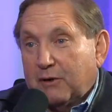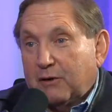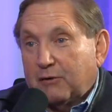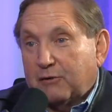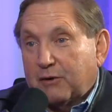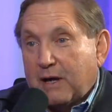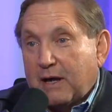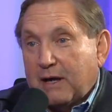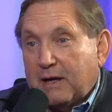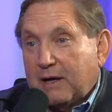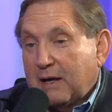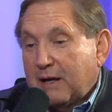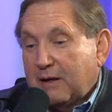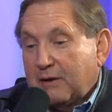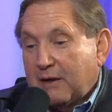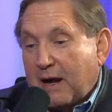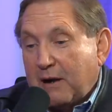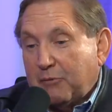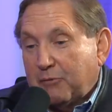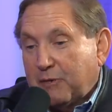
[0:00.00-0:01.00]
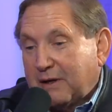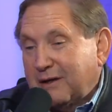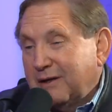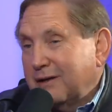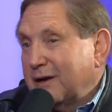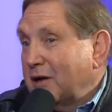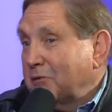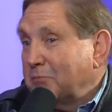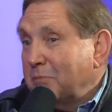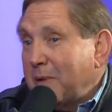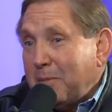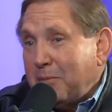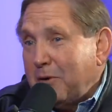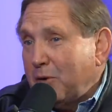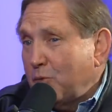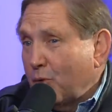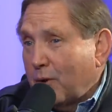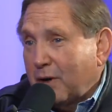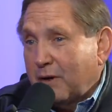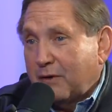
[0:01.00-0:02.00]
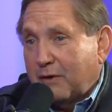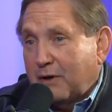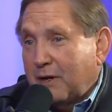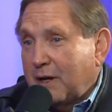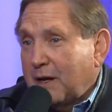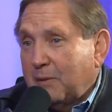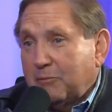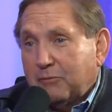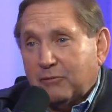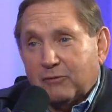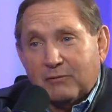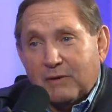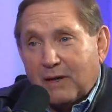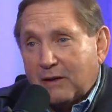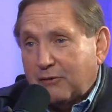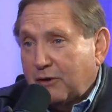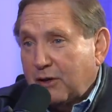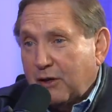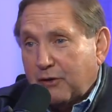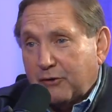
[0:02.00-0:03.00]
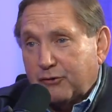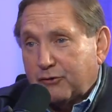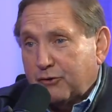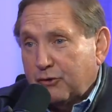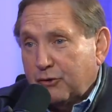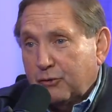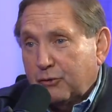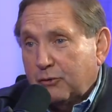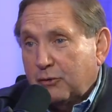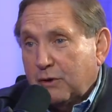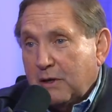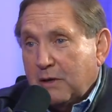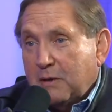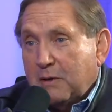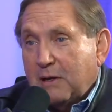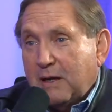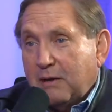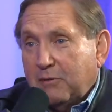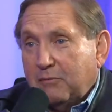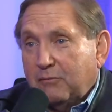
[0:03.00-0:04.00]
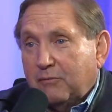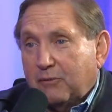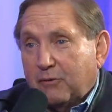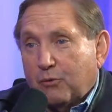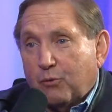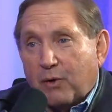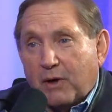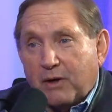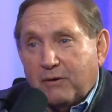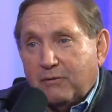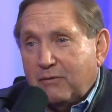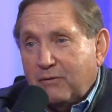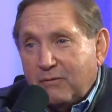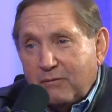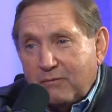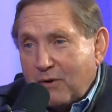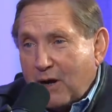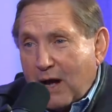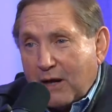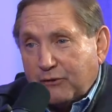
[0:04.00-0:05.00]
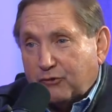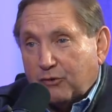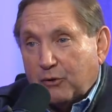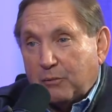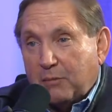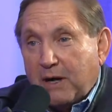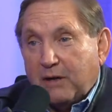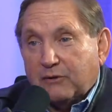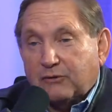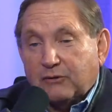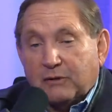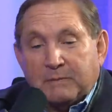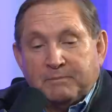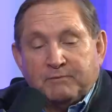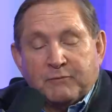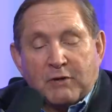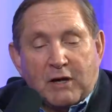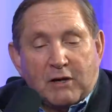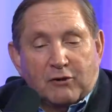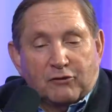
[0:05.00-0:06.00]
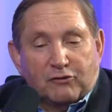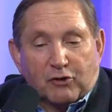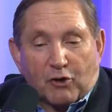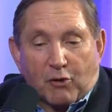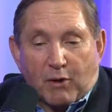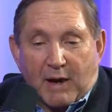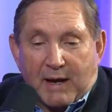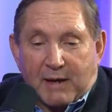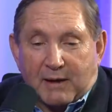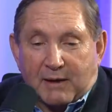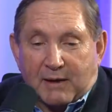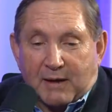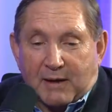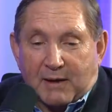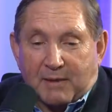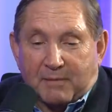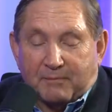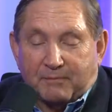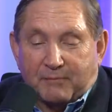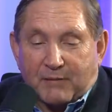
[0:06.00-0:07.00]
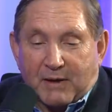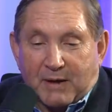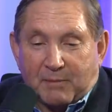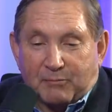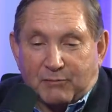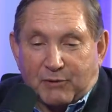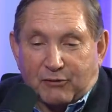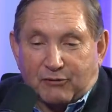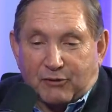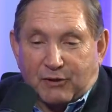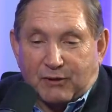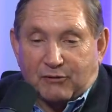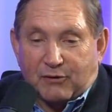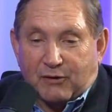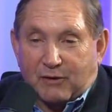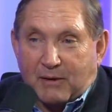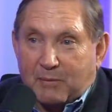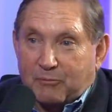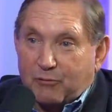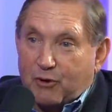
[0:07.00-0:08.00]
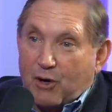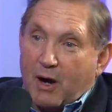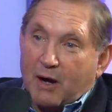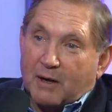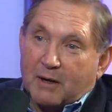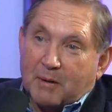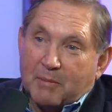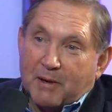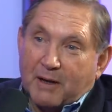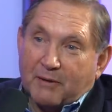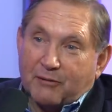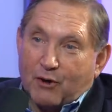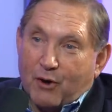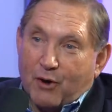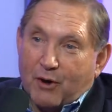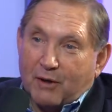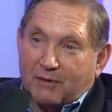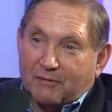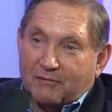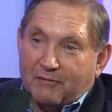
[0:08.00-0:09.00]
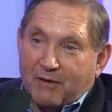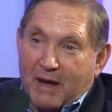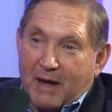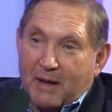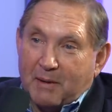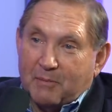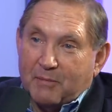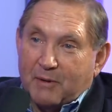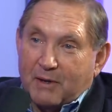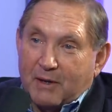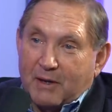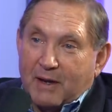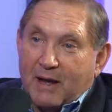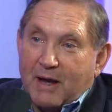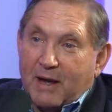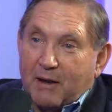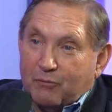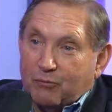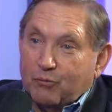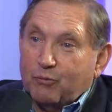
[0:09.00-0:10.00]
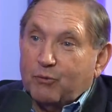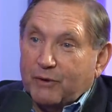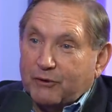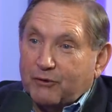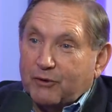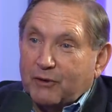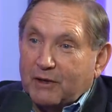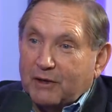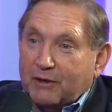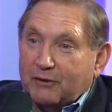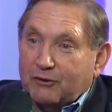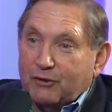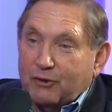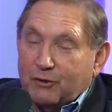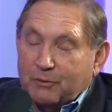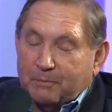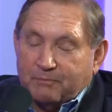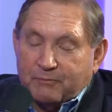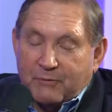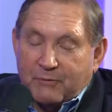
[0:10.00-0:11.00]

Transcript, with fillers: Okay, and I recognize maybe one of the names, not the other two, and the one not so much. So I'm listening to them talk about the Hall of Fame and what they're going to do.